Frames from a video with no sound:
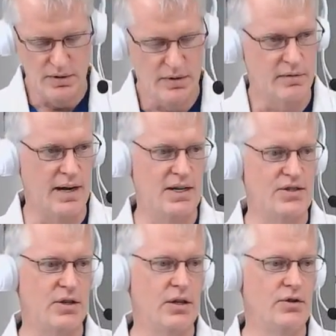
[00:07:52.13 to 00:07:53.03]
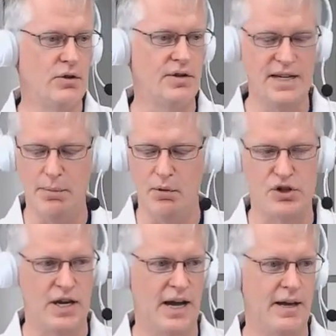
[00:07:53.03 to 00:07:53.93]
right? So he'll do a double
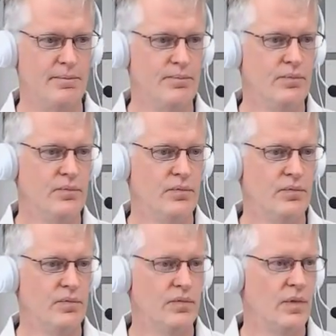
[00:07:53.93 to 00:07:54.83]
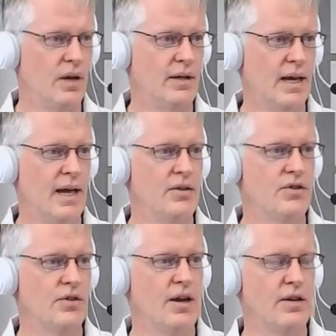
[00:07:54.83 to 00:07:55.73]
shot. Okay,
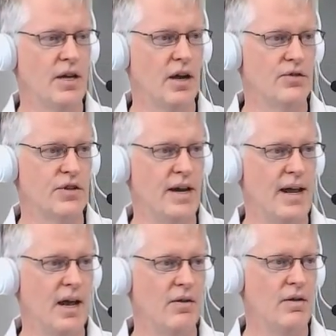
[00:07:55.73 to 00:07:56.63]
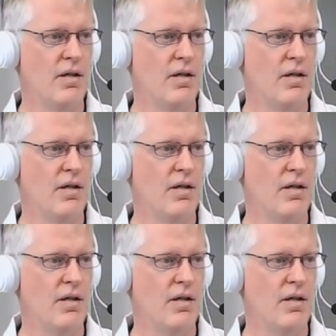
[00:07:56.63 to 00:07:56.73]
so there you go. So now,